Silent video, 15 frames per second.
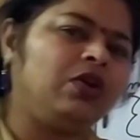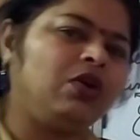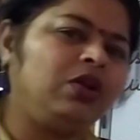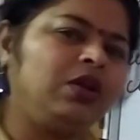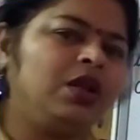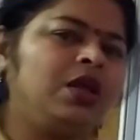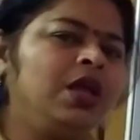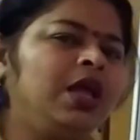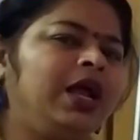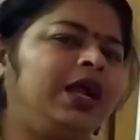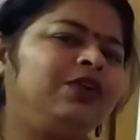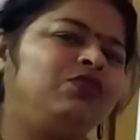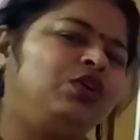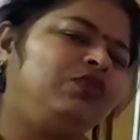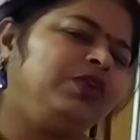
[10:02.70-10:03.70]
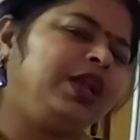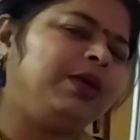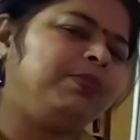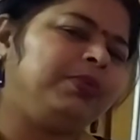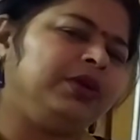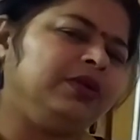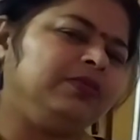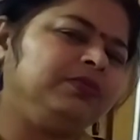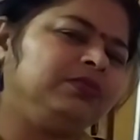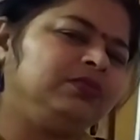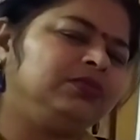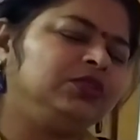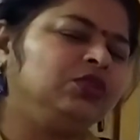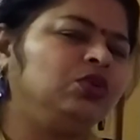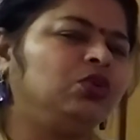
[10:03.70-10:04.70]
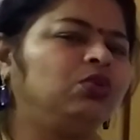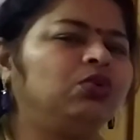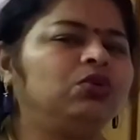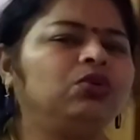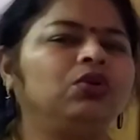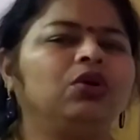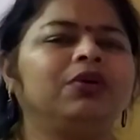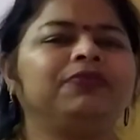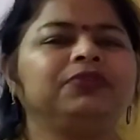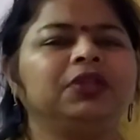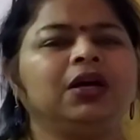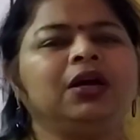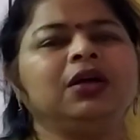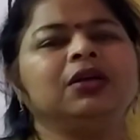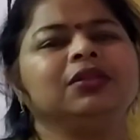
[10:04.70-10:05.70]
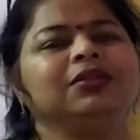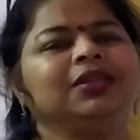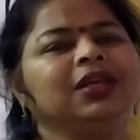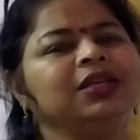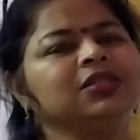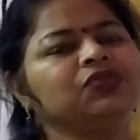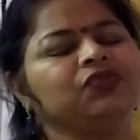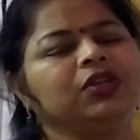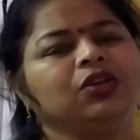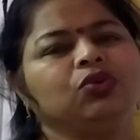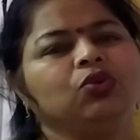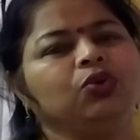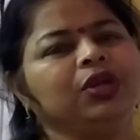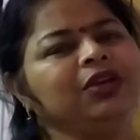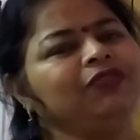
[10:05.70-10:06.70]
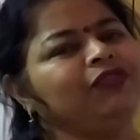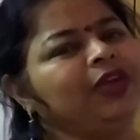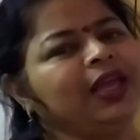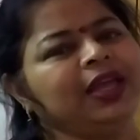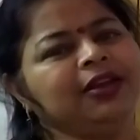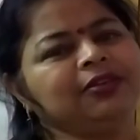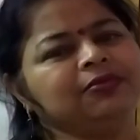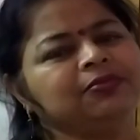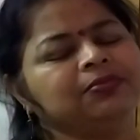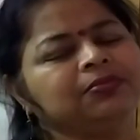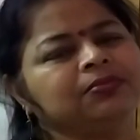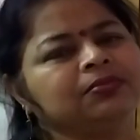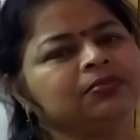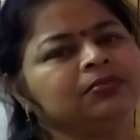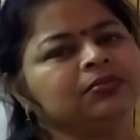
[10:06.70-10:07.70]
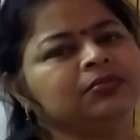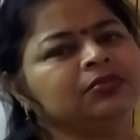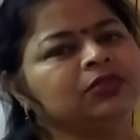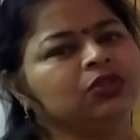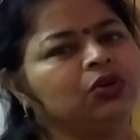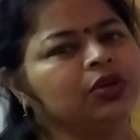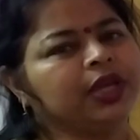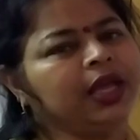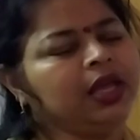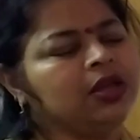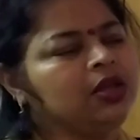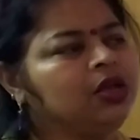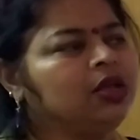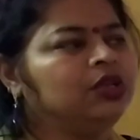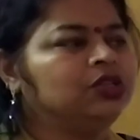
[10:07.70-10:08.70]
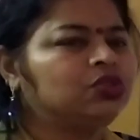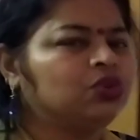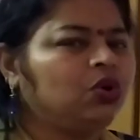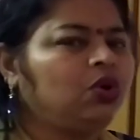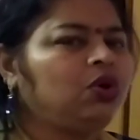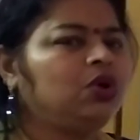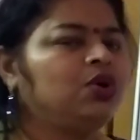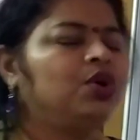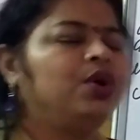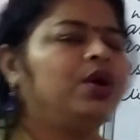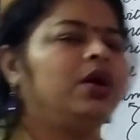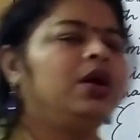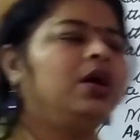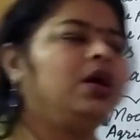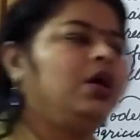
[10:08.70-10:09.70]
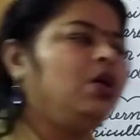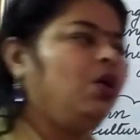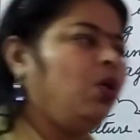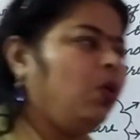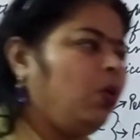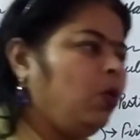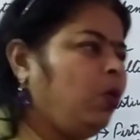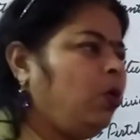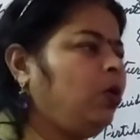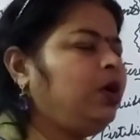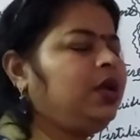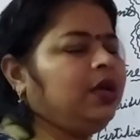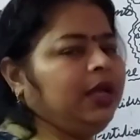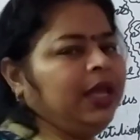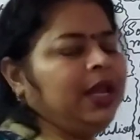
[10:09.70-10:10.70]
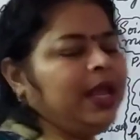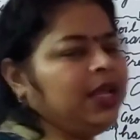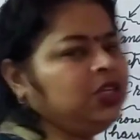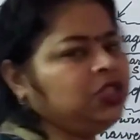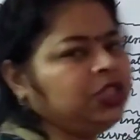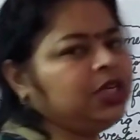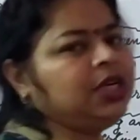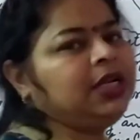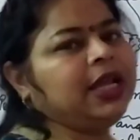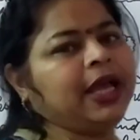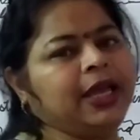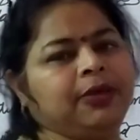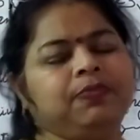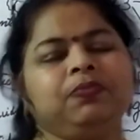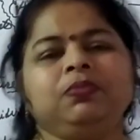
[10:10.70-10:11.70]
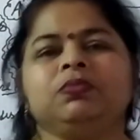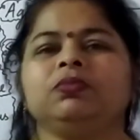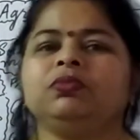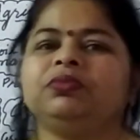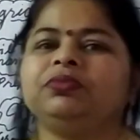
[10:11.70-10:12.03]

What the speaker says: and all, and what will happen? Whole of the things will go in vain. Okay, so in ancient time,